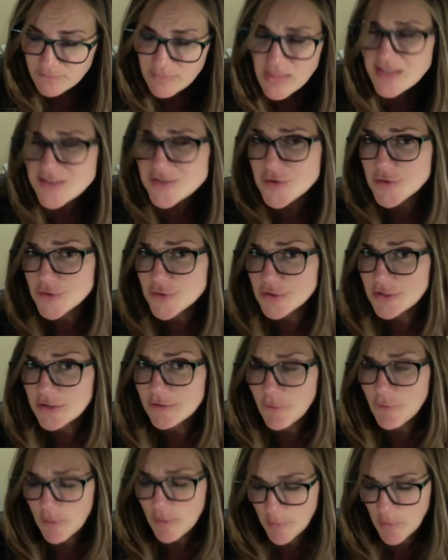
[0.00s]
So
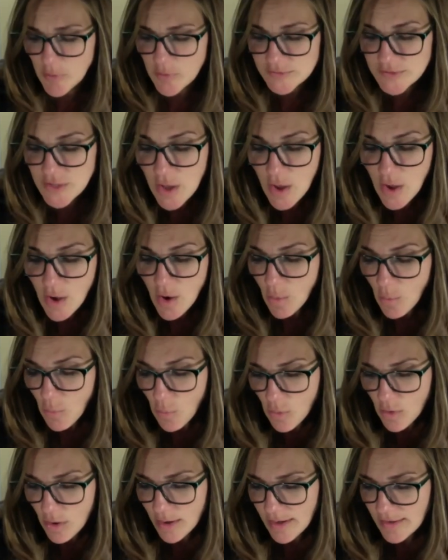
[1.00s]
34 bowls.
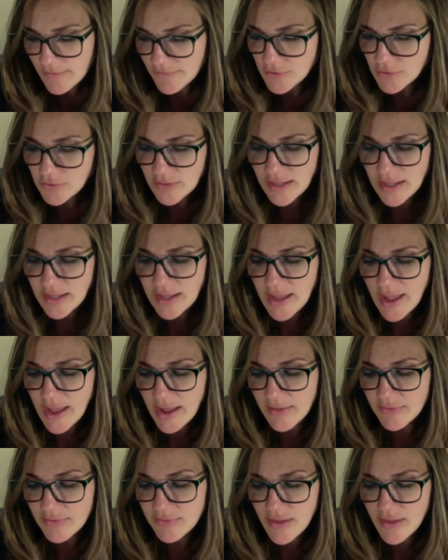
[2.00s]
Or if you're looking
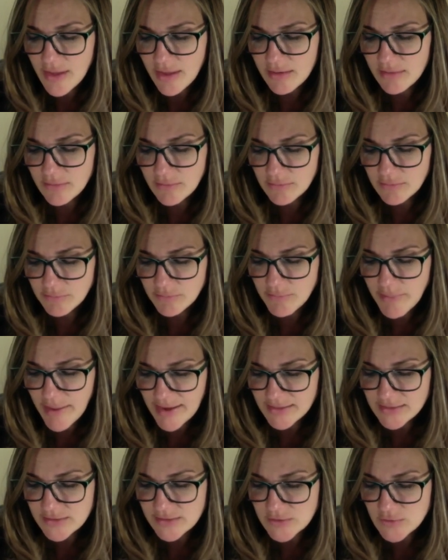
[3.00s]
at the
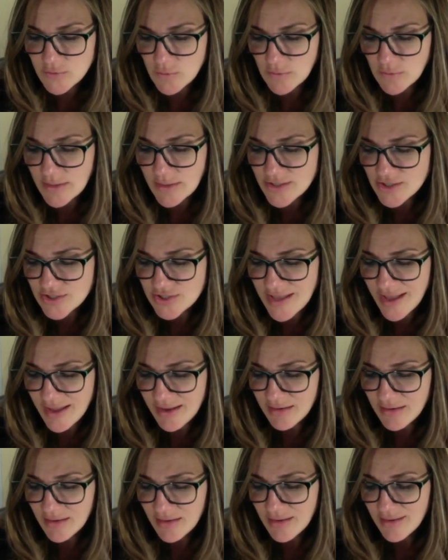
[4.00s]
back to school lunch set,
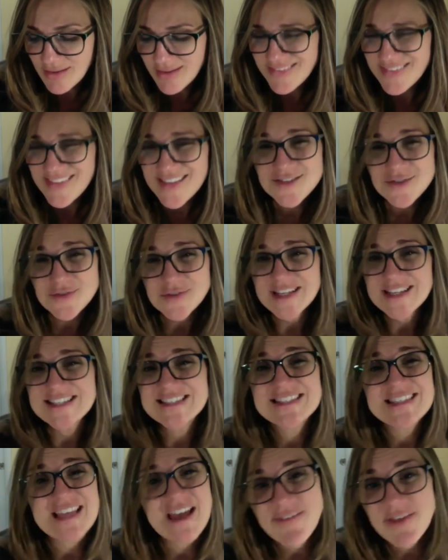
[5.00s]
that's only
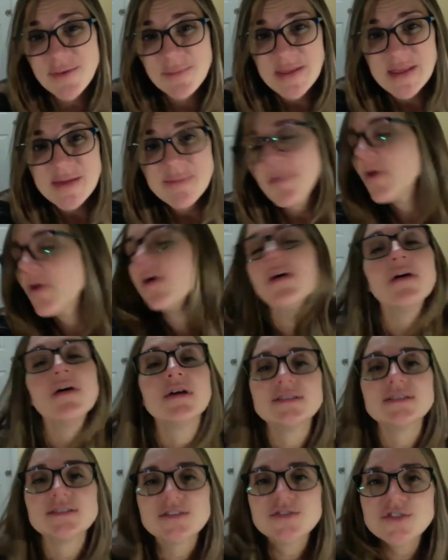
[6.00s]
7 people.
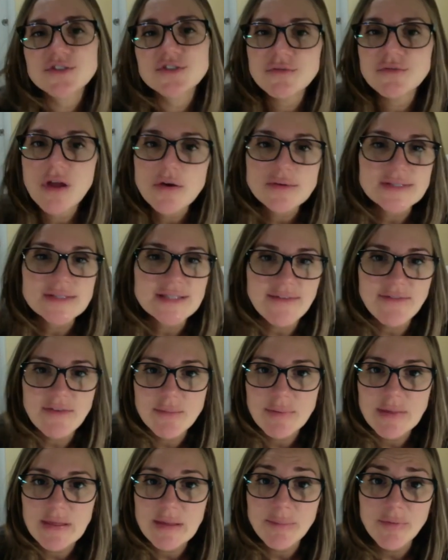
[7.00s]
So do you know 7
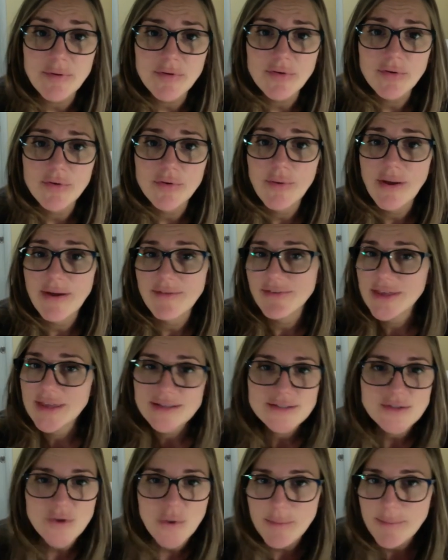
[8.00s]
people who have
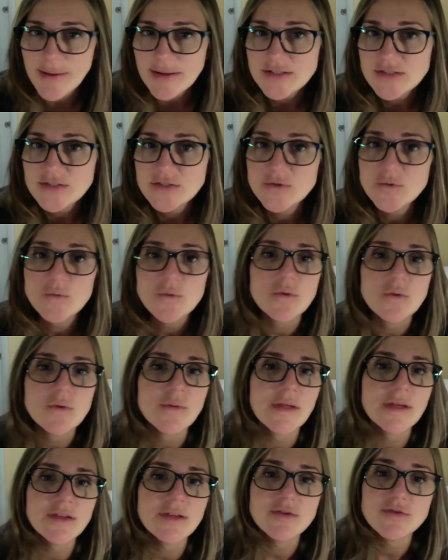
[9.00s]
kids going back to school
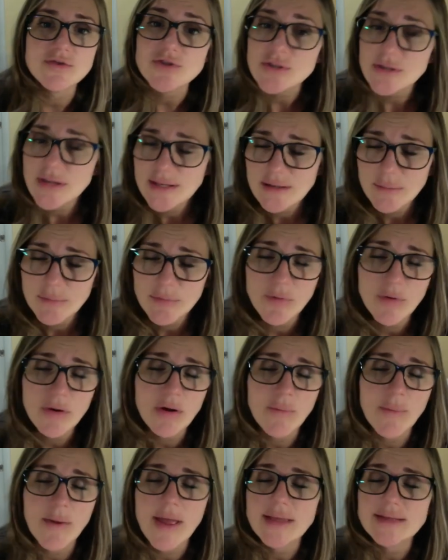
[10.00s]
that usually end up throwing
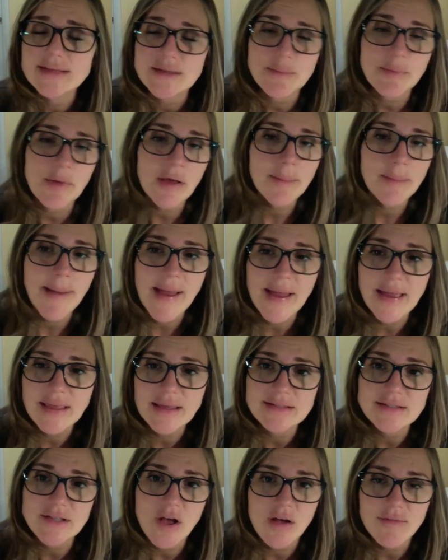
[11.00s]
away Ziploc
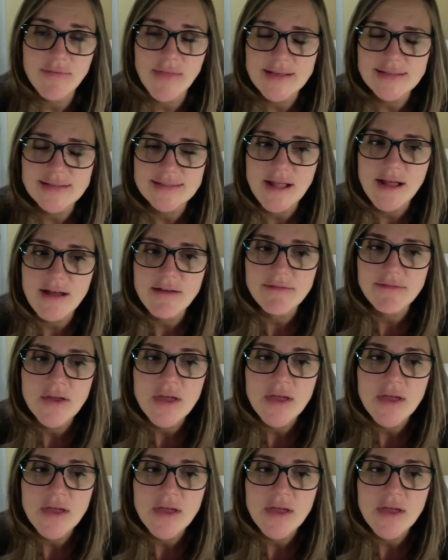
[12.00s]
baggies, all that stuff?